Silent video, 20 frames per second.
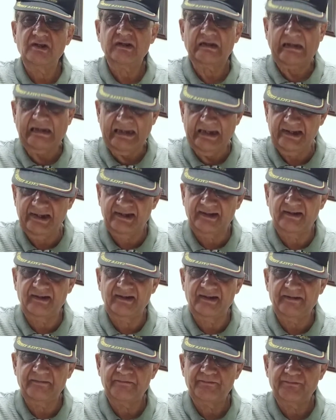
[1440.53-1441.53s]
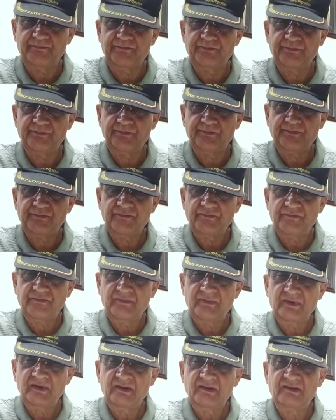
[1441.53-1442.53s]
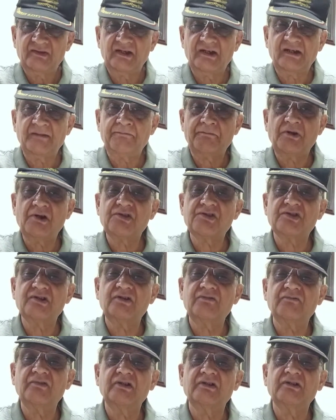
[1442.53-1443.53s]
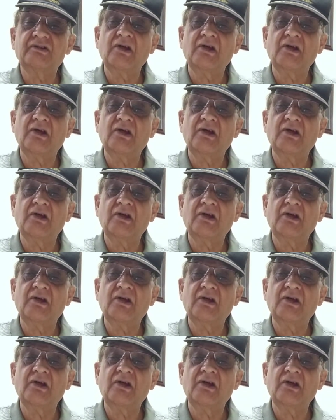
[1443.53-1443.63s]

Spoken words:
clinically that a person with